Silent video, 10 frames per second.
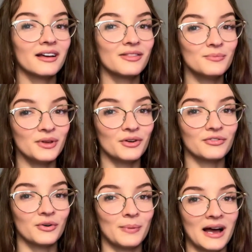the
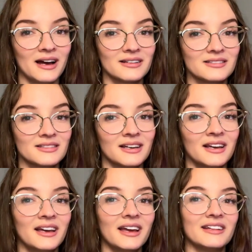Beautiful Pass.
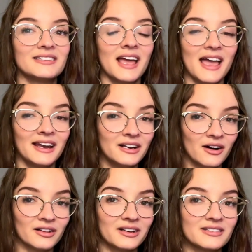It's
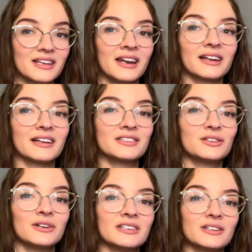$80 and it gets you
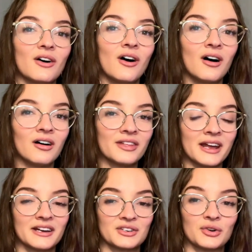into all the
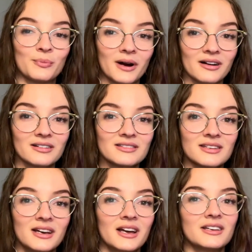national parks.
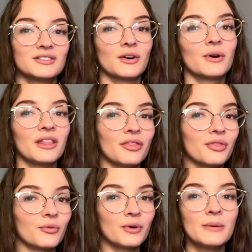So in
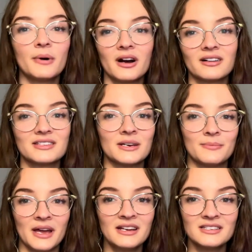3 parks, it
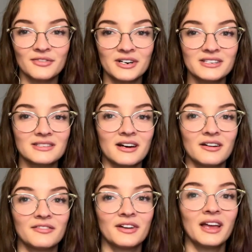pays for
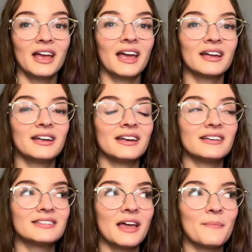itself, and it
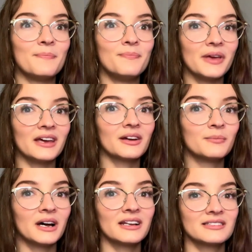is a big
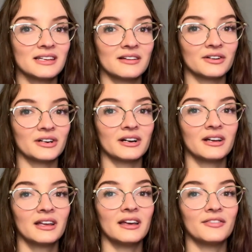money saver
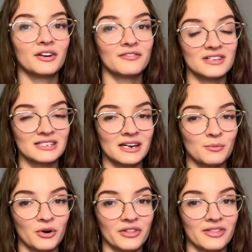if you're visiting
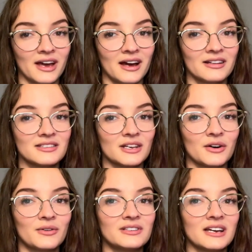more than that.
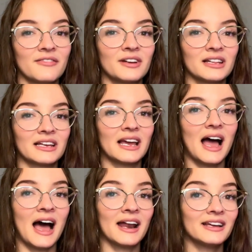So definitely
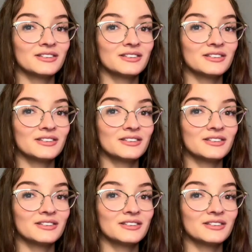add it